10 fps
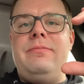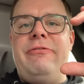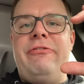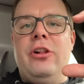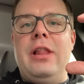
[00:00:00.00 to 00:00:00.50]

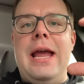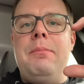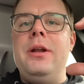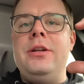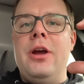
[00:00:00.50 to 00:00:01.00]
filet
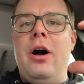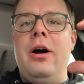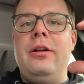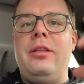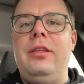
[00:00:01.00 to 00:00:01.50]

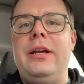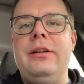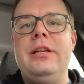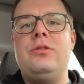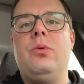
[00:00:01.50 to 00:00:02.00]
mignon
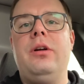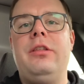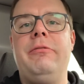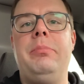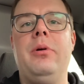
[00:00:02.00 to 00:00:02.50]
thickness worth
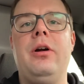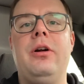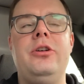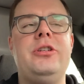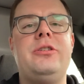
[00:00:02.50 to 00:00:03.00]
of
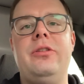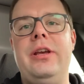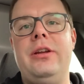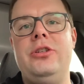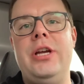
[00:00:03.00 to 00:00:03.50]
burger just so they
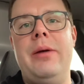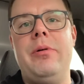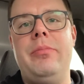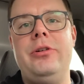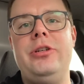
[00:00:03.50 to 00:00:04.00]
could jam a
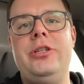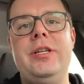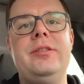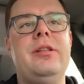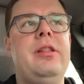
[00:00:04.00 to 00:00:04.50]
bunch of
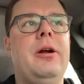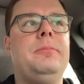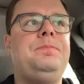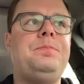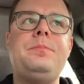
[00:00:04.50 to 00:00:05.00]
cheese in there.
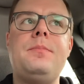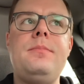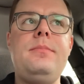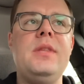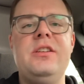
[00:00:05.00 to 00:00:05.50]

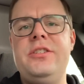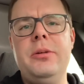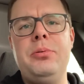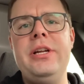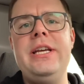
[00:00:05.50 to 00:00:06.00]
Still
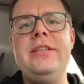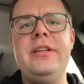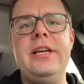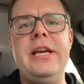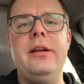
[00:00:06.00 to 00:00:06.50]
pretty easy
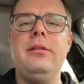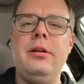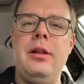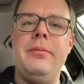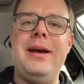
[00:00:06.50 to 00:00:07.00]
to eat. A
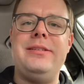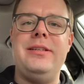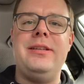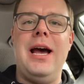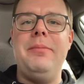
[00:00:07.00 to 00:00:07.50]
little on the messy
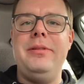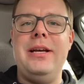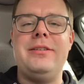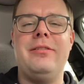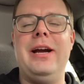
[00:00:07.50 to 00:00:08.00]
side, but
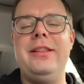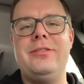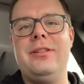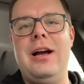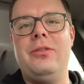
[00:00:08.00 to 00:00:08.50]
that's all right. There's
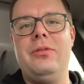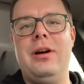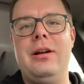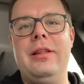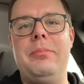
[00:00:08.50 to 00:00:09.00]
a lot going
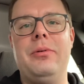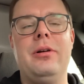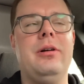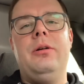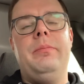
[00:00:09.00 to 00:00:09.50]
on that
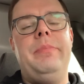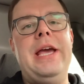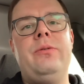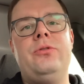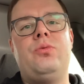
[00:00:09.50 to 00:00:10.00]
burger.
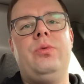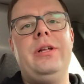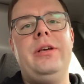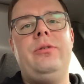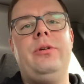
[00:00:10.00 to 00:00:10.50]
Bacon was
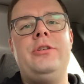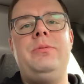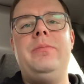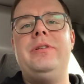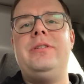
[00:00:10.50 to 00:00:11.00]
really
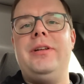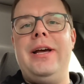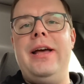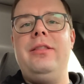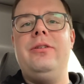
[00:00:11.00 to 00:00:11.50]
crispy, but still
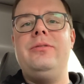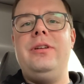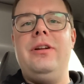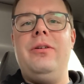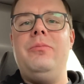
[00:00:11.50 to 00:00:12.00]
had those,
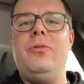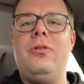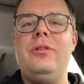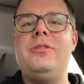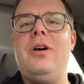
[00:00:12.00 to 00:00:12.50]

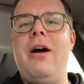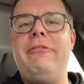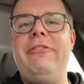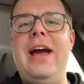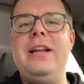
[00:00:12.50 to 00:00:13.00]
more soft,
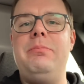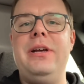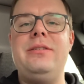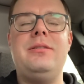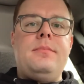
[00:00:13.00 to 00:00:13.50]
fatty
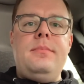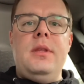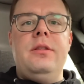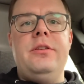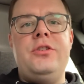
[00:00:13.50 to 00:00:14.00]
bits.
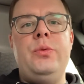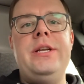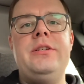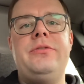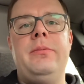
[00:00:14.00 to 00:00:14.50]
The
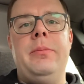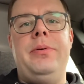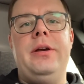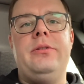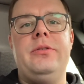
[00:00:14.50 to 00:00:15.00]
sweetness from the
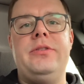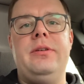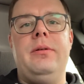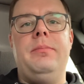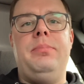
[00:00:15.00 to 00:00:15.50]
pickles
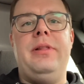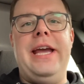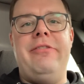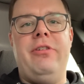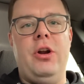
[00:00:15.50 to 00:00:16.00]

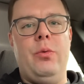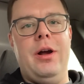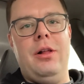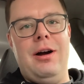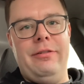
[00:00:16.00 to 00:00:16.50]
played very
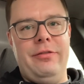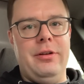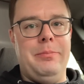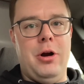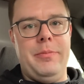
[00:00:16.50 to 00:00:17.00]
well off of
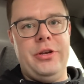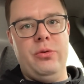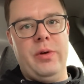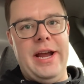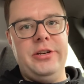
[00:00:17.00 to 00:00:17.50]
the
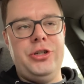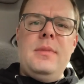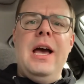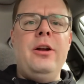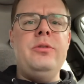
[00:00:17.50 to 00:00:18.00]
barbecue ranch.
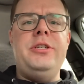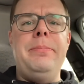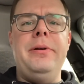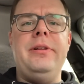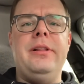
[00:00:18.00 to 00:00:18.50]
I don't
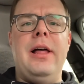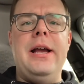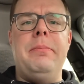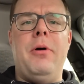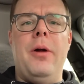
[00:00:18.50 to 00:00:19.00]
typically
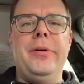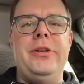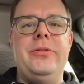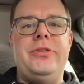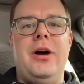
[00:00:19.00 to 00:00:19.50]
like
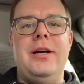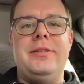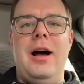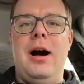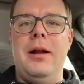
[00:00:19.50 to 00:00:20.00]
barbecue
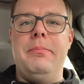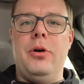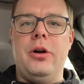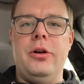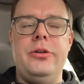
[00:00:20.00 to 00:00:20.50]
sauce on
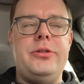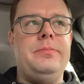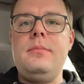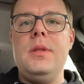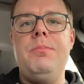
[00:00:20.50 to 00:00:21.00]
burgers,
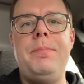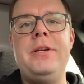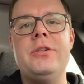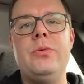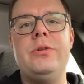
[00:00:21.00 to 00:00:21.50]
but
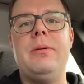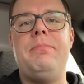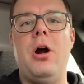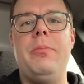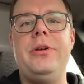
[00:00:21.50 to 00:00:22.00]
because it was a
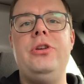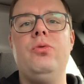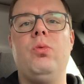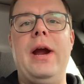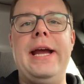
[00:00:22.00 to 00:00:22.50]
barbecue
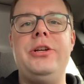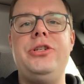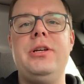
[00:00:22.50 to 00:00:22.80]
ranch,